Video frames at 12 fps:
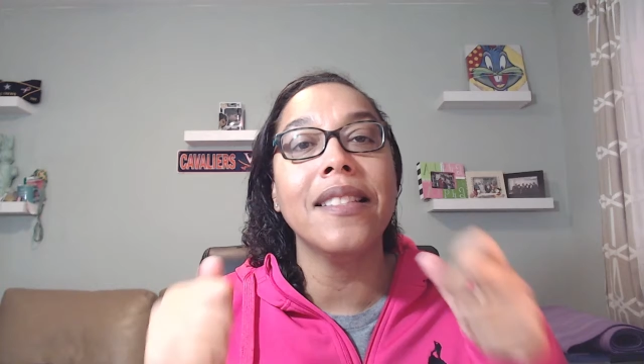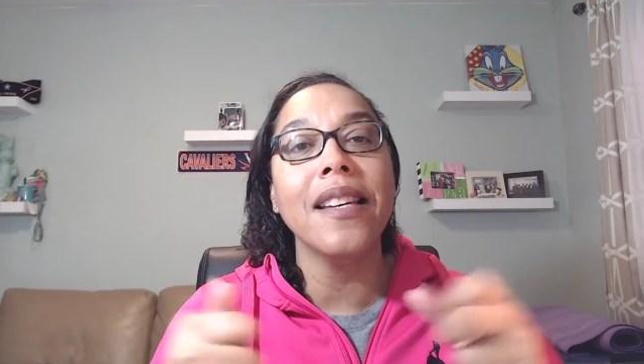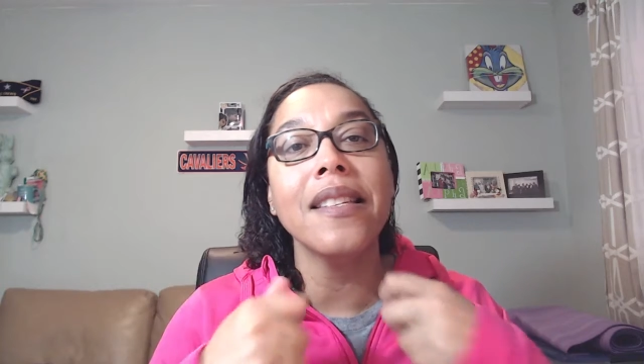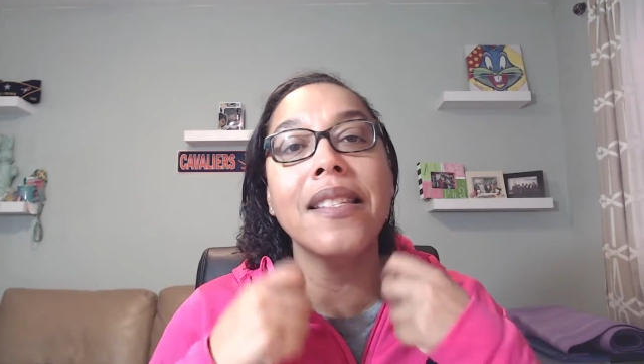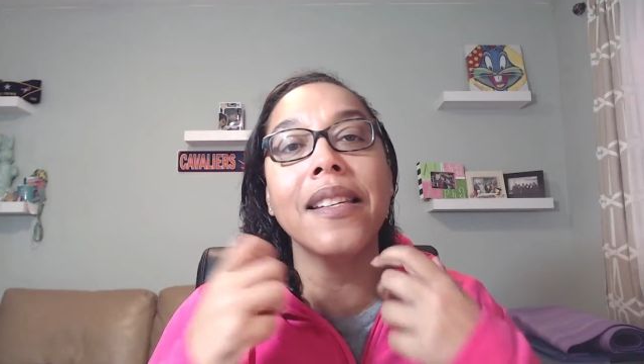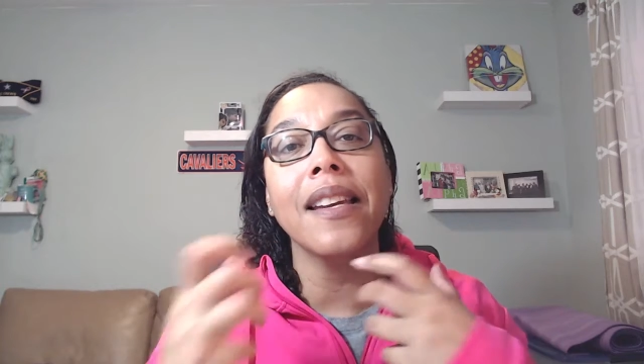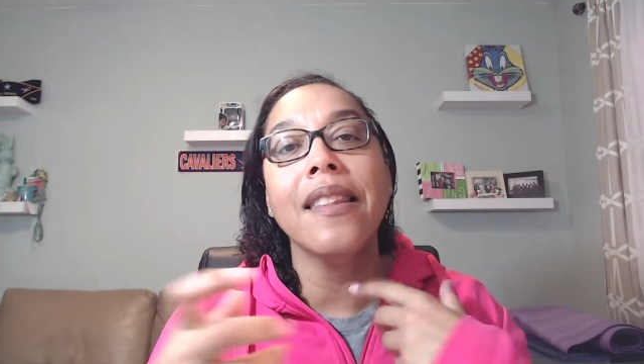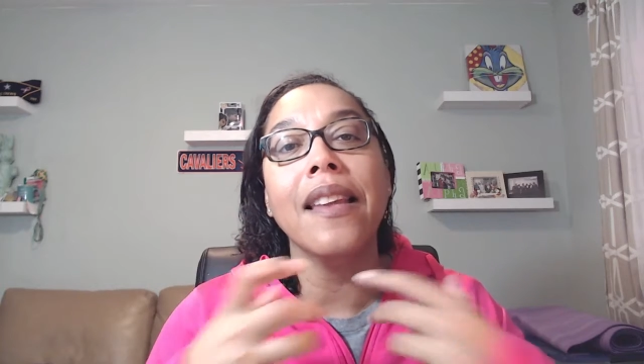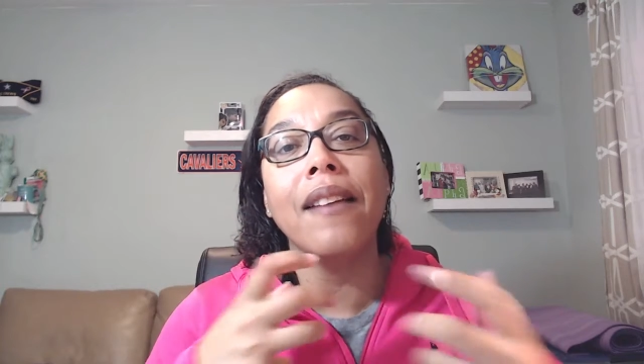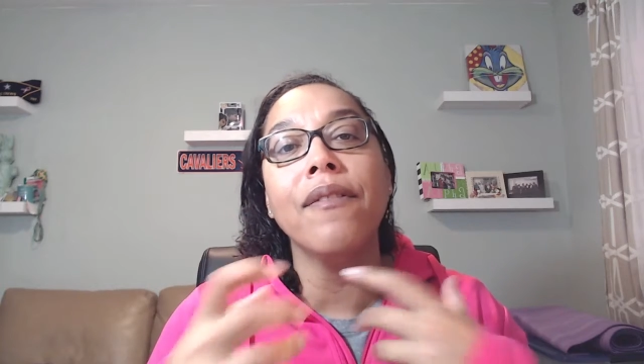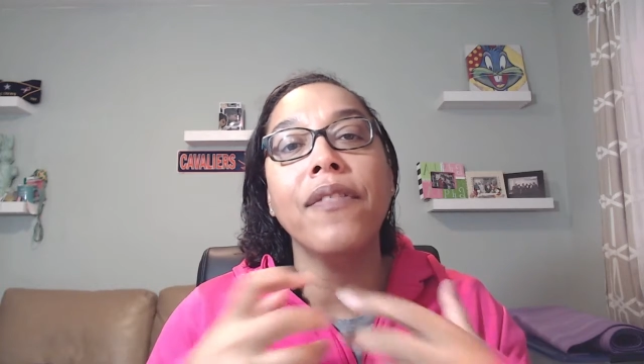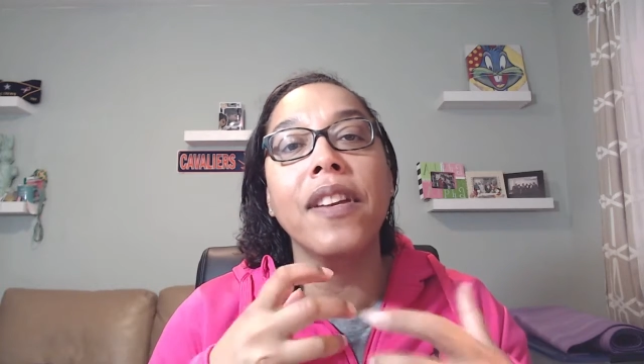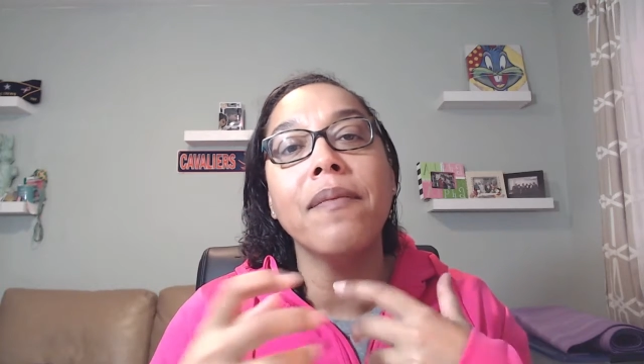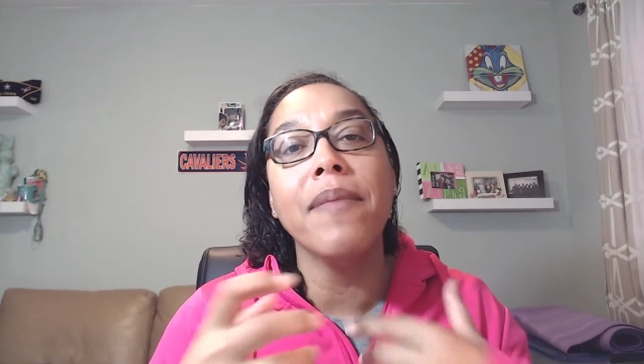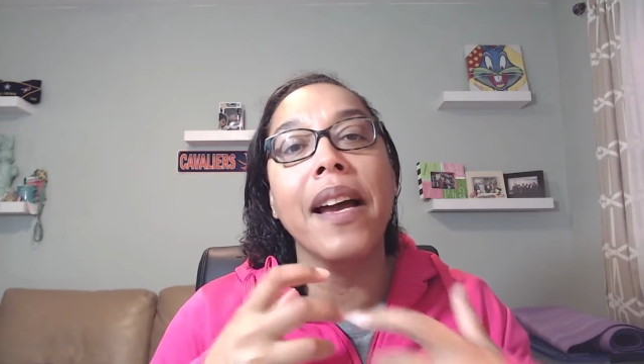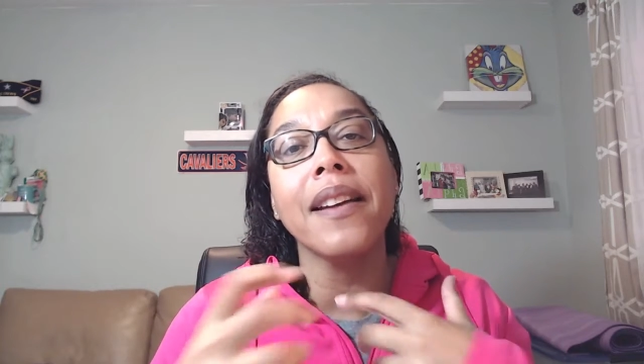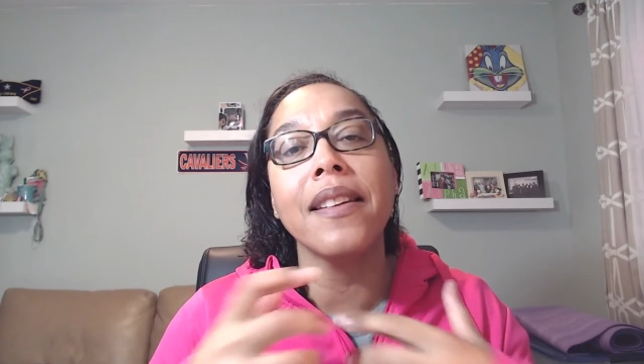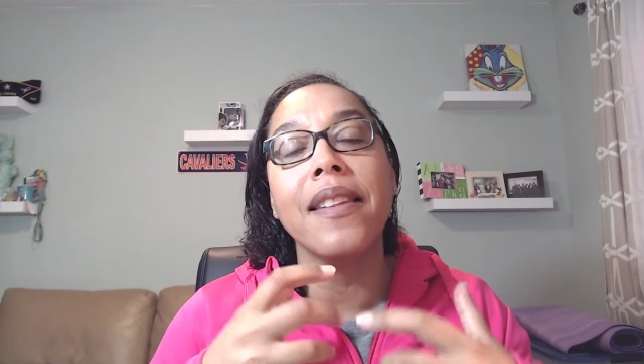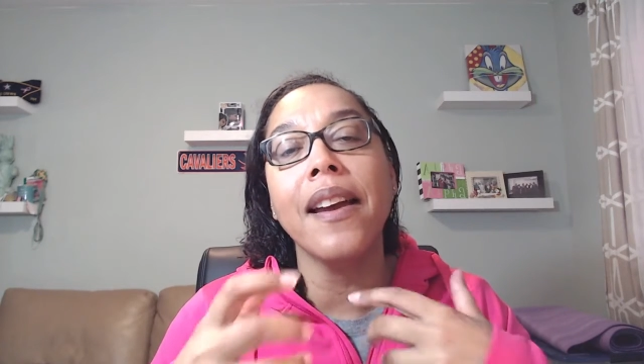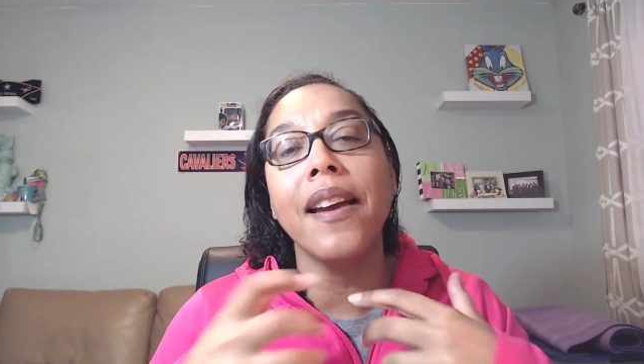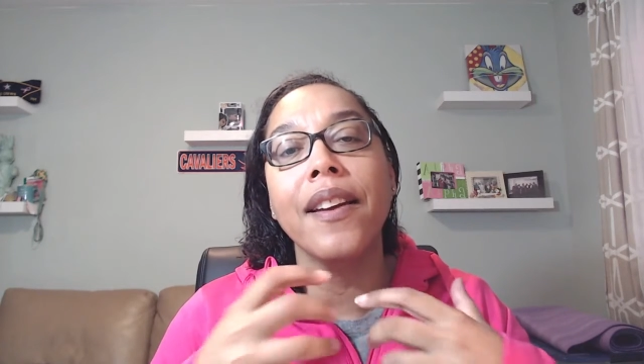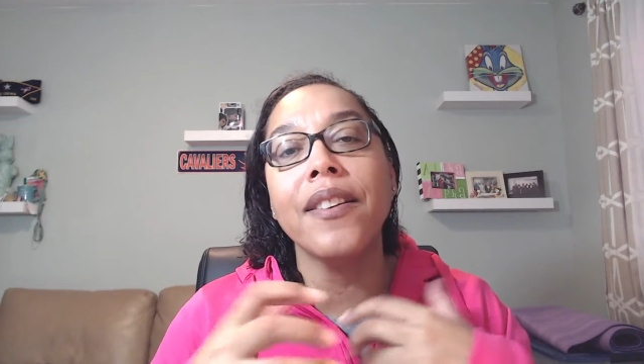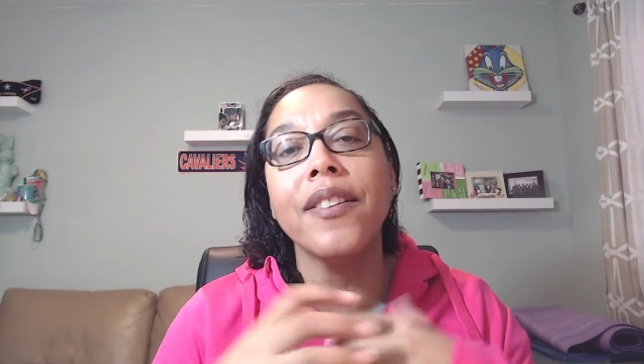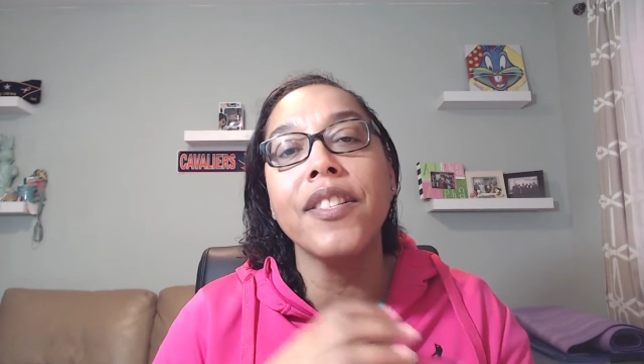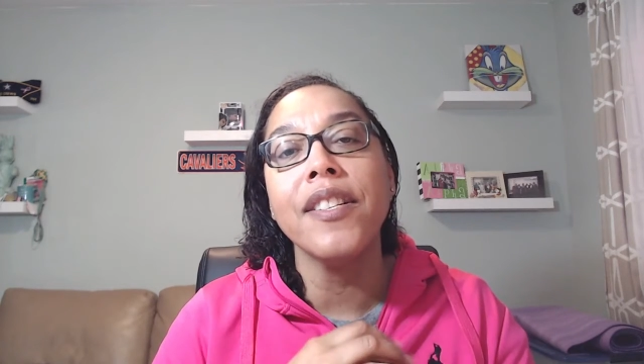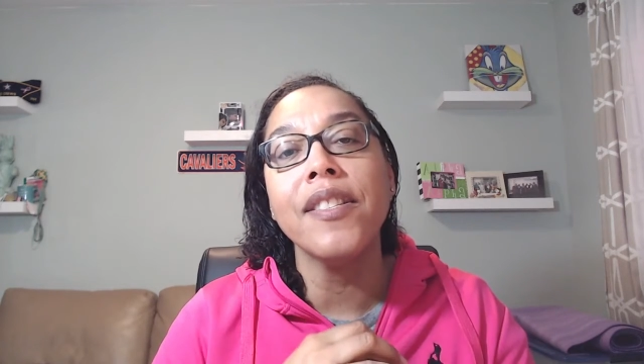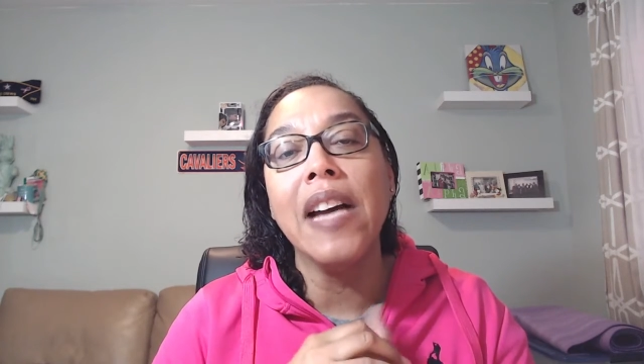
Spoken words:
just to get that feedback and that energy.